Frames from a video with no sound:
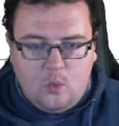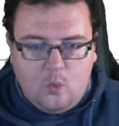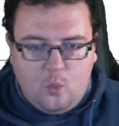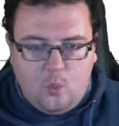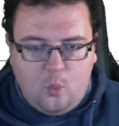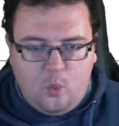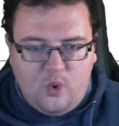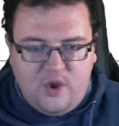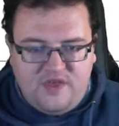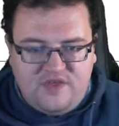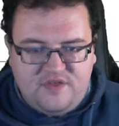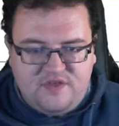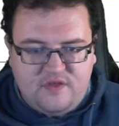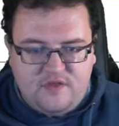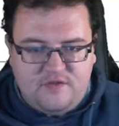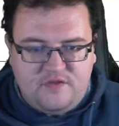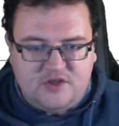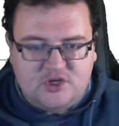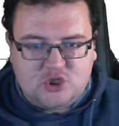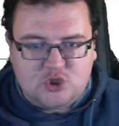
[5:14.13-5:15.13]

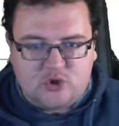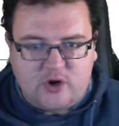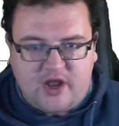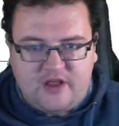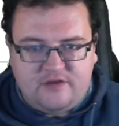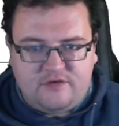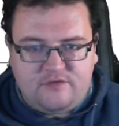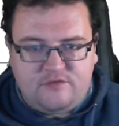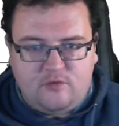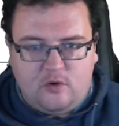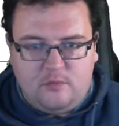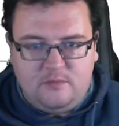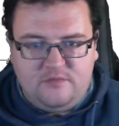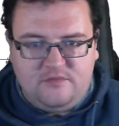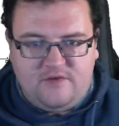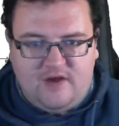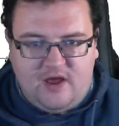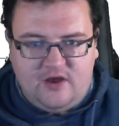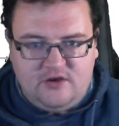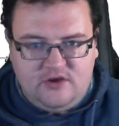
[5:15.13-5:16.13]
with the transformed
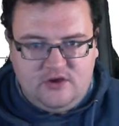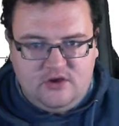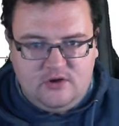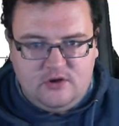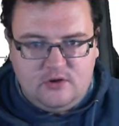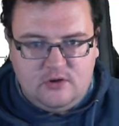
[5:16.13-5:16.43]
value.